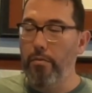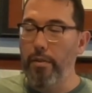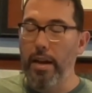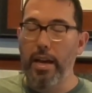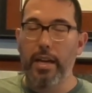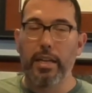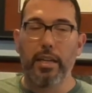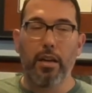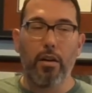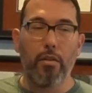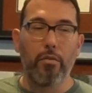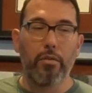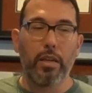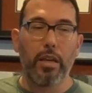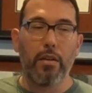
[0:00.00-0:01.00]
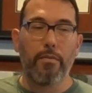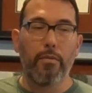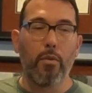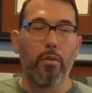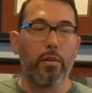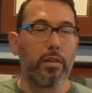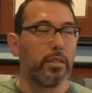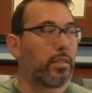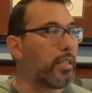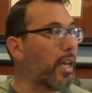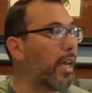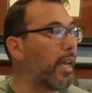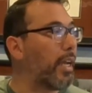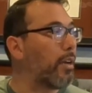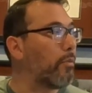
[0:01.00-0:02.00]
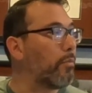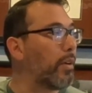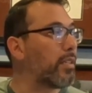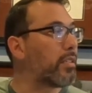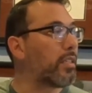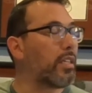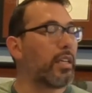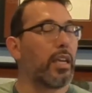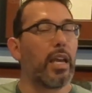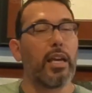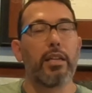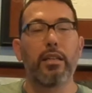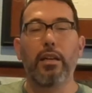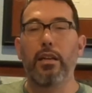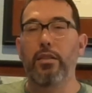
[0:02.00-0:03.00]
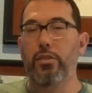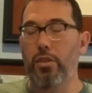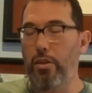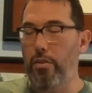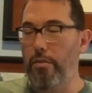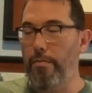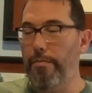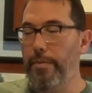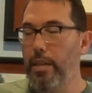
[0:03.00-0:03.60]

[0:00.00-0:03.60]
Ready only forte. Rest E and a 2.